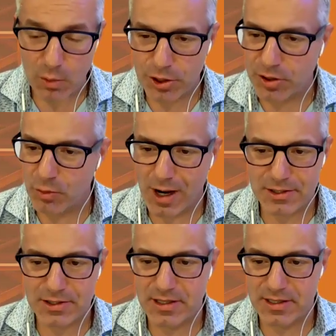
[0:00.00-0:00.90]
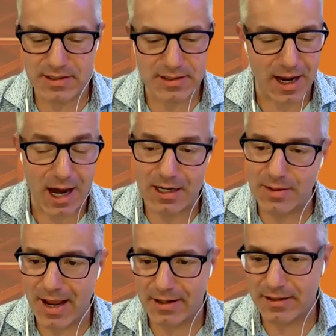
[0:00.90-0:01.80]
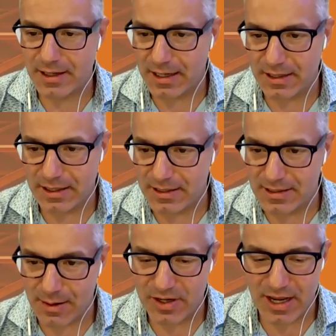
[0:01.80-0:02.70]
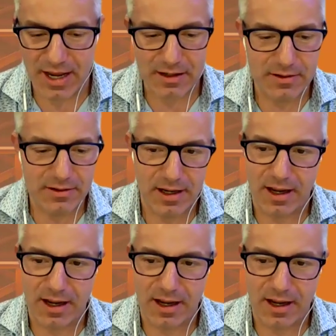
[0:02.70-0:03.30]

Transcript: where you can watch this on demand at any time of day